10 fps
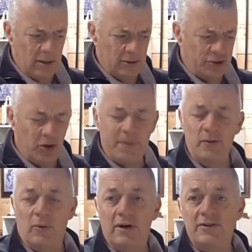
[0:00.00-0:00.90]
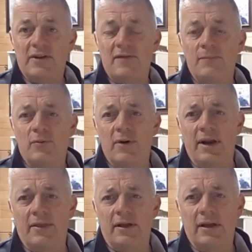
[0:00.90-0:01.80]
Shopping wise, I haven't bought
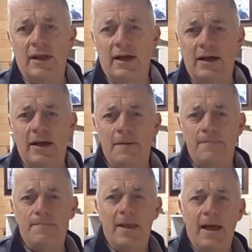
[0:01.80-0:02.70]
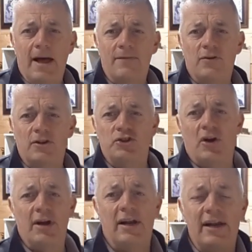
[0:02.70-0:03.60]
anything. I've got to
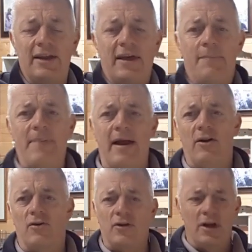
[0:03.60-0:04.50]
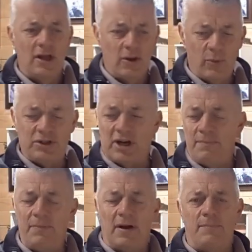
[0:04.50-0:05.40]
try and clear that backlog which
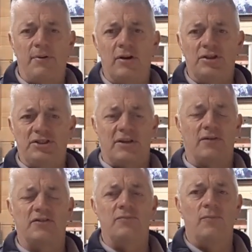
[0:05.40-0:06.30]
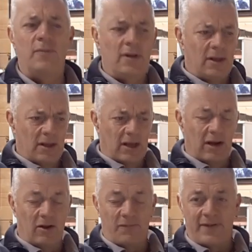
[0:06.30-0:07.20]
I've purchased. I've got a
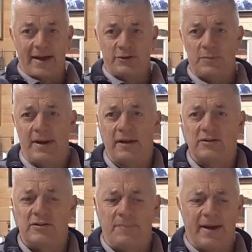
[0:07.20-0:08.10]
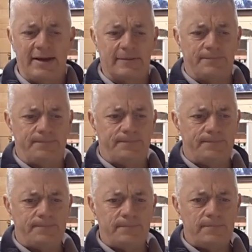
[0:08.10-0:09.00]
lot of foundry metals to paint.
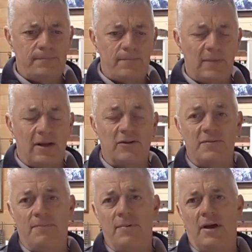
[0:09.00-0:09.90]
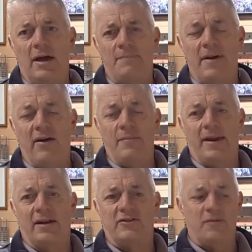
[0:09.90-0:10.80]
I've got some Perry
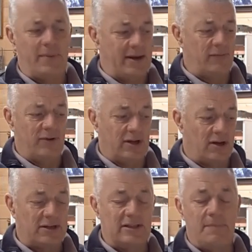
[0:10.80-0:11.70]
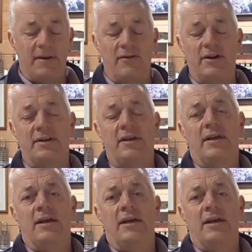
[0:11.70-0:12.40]
metals to paint regarding the period.